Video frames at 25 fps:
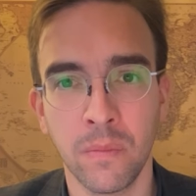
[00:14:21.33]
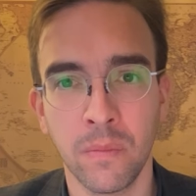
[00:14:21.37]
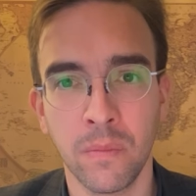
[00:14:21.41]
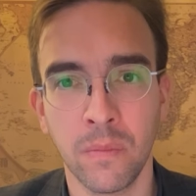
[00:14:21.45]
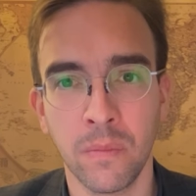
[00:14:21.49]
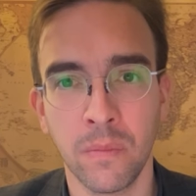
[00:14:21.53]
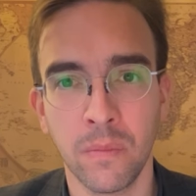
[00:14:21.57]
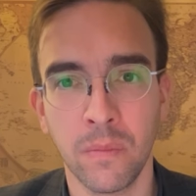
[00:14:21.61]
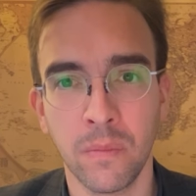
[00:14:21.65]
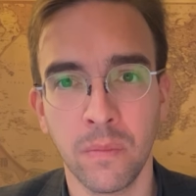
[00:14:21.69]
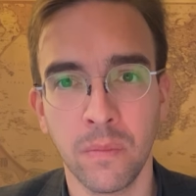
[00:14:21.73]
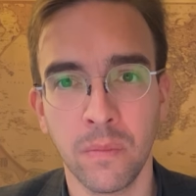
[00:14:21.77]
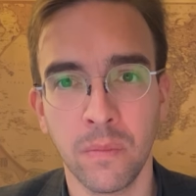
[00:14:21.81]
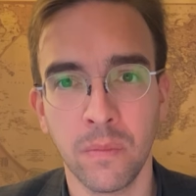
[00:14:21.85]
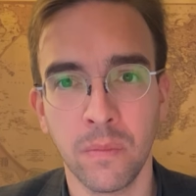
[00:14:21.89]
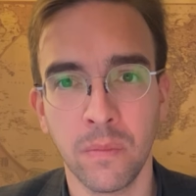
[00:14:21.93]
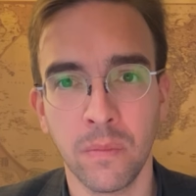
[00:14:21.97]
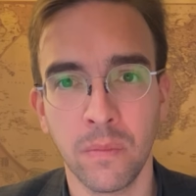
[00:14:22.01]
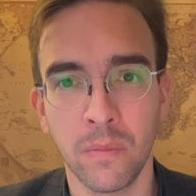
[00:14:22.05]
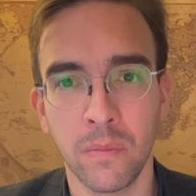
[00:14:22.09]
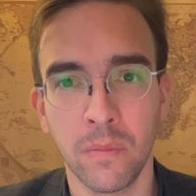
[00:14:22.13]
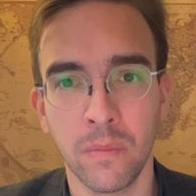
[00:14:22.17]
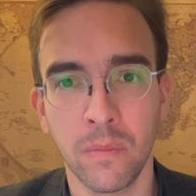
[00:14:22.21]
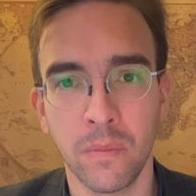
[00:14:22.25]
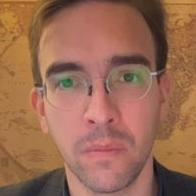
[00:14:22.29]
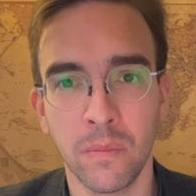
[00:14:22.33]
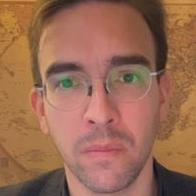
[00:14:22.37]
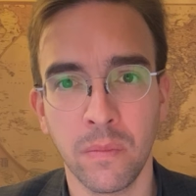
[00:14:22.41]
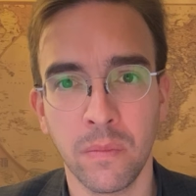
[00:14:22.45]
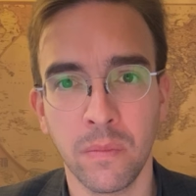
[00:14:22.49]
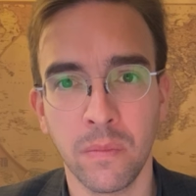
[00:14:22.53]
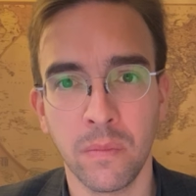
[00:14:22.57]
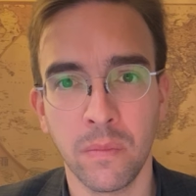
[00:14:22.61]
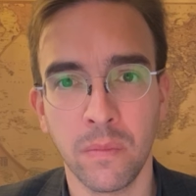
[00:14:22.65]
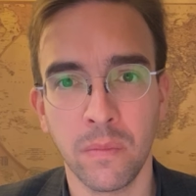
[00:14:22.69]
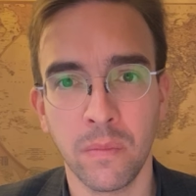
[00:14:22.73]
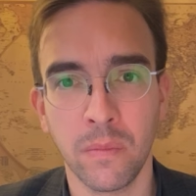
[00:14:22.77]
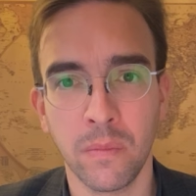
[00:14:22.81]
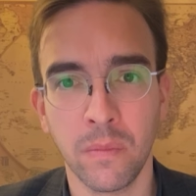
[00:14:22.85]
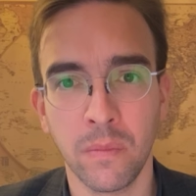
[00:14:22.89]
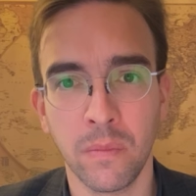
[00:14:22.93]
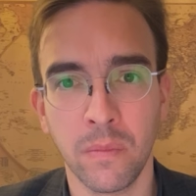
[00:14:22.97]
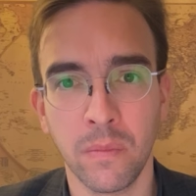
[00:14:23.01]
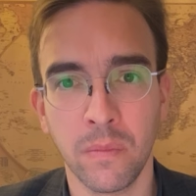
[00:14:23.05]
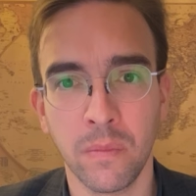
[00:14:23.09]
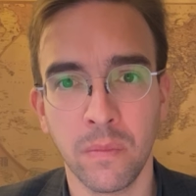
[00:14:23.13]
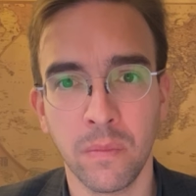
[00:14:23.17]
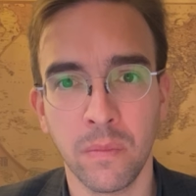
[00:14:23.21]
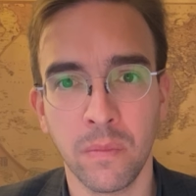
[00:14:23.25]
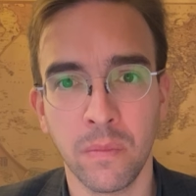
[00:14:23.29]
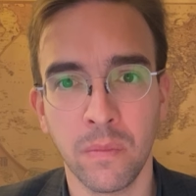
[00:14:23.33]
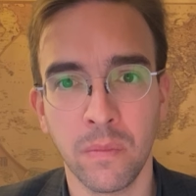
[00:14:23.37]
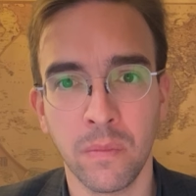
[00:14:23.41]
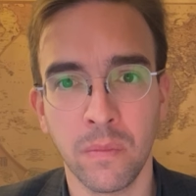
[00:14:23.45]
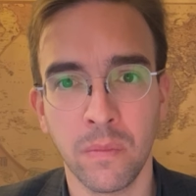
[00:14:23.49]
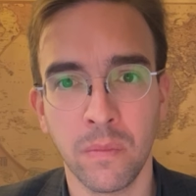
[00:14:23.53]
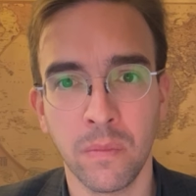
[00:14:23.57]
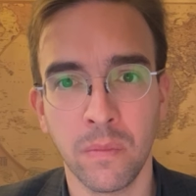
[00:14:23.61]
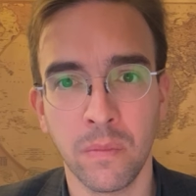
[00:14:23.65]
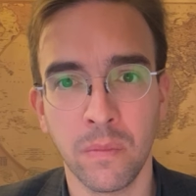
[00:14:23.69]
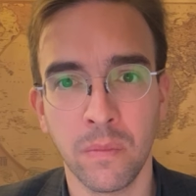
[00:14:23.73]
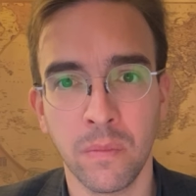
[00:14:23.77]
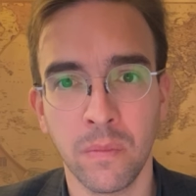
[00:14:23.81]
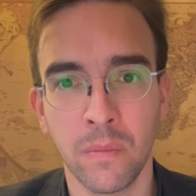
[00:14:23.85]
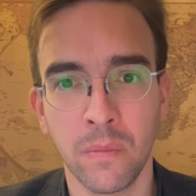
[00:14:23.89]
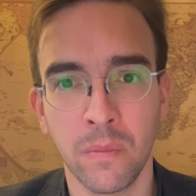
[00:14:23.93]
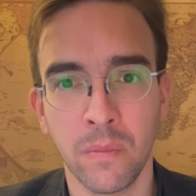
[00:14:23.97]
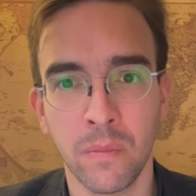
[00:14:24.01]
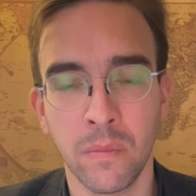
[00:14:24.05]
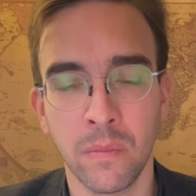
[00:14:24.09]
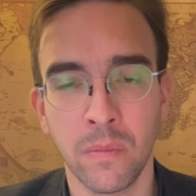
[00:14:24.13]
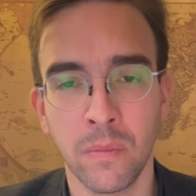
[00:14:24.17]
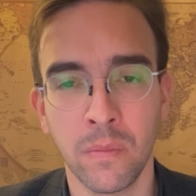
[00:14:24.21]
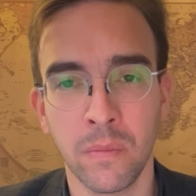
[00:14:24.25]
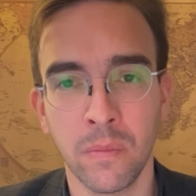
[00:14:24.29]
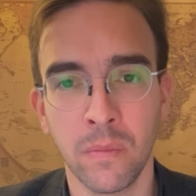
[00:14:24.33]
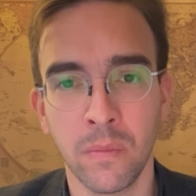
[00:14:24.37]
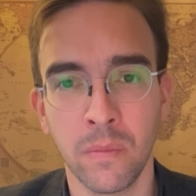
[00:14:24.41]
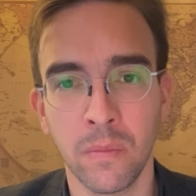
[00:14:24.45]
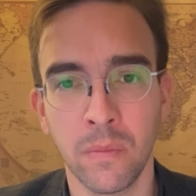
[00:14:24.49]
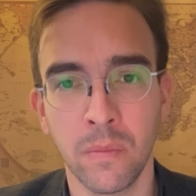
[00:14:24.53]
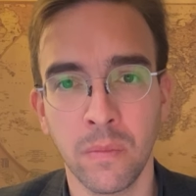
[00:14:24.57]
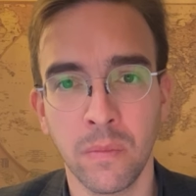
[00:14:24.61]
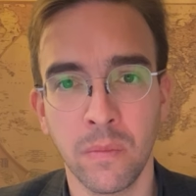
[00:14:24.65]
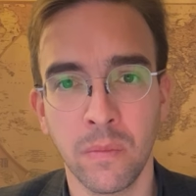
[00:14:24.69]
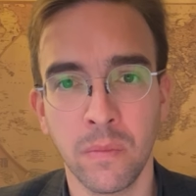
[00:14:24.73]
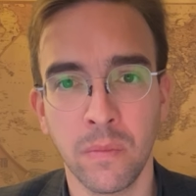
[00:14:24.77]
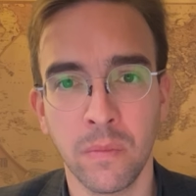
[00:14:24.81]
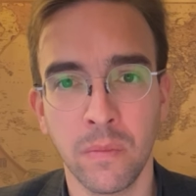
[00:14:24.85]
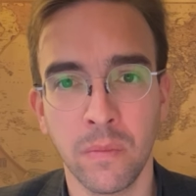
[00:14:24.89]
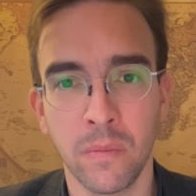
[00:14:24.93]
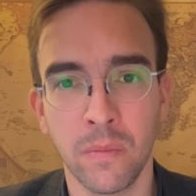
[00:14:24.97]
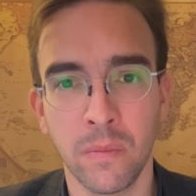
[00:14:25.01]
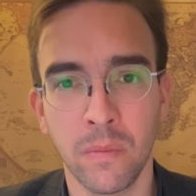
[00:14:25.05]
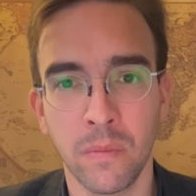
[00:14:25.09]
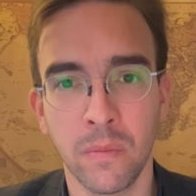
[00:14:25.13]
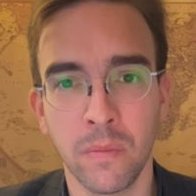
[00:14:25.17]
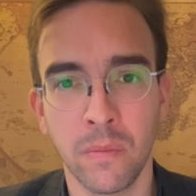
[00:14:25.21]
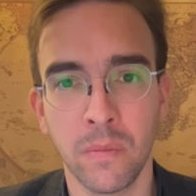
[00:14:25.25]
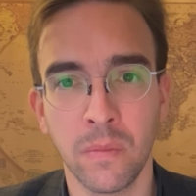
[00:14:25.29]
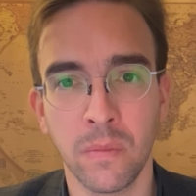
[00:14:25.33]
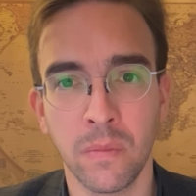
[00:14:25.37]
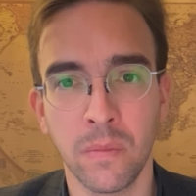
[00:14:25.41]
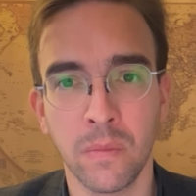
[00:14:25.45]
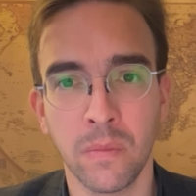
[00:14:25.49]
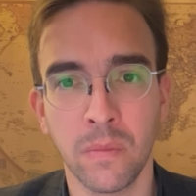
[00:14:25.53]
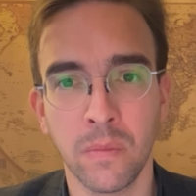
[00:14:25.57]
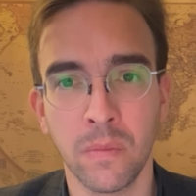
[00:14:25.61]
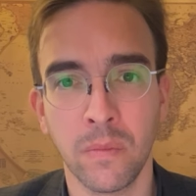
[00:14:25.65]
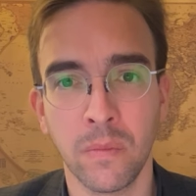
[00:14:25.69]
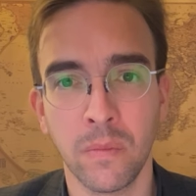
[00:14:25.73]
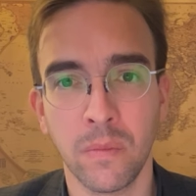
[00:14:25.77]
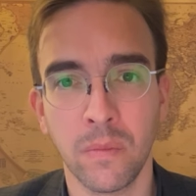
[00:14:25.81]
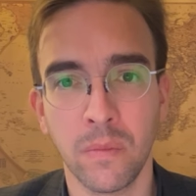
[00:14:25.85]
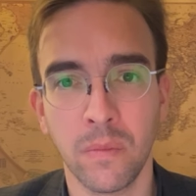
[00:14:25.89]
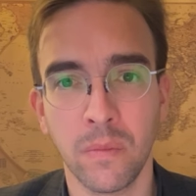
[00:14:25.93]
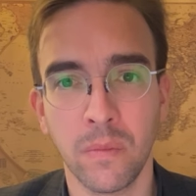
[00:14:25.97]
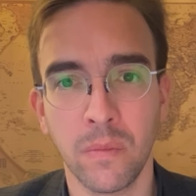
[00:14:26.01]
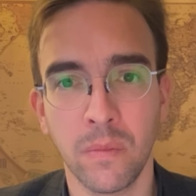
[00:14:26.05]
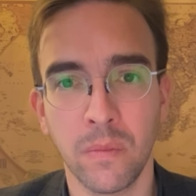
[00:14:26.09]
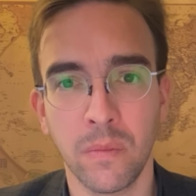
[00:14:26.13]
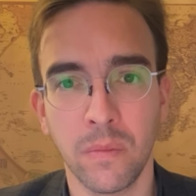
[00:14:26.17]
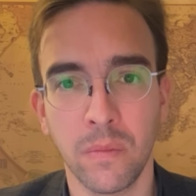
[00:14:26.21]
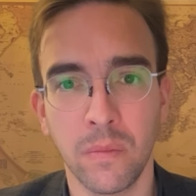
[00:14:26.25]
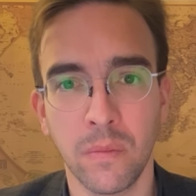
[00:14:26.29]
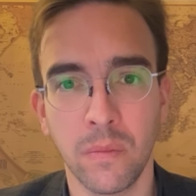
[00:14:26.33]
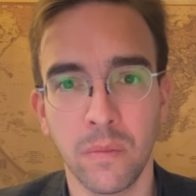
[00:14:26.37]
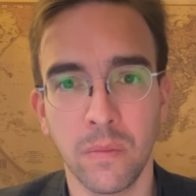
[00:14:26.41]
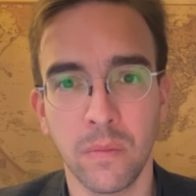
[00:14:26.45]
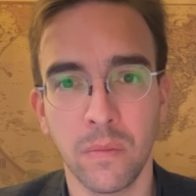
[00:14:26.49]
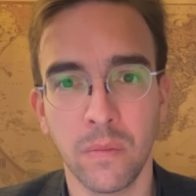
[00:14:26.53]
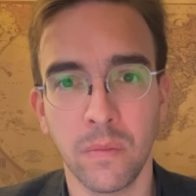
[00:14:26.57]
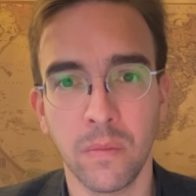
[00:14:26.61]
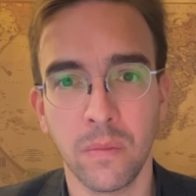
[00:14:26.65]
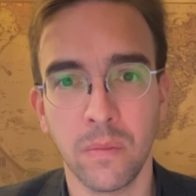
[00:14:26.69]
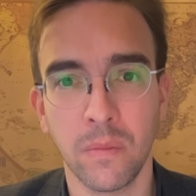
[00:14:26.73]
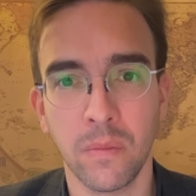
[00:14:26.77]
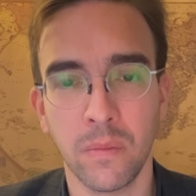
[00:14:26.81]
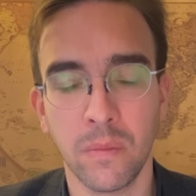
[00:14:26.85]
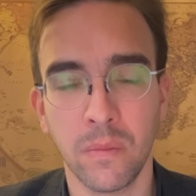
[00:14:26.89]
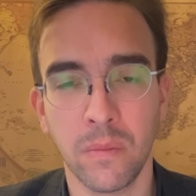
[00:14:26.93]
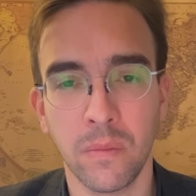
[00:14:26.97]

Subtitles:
No words are spoken by the person on screen.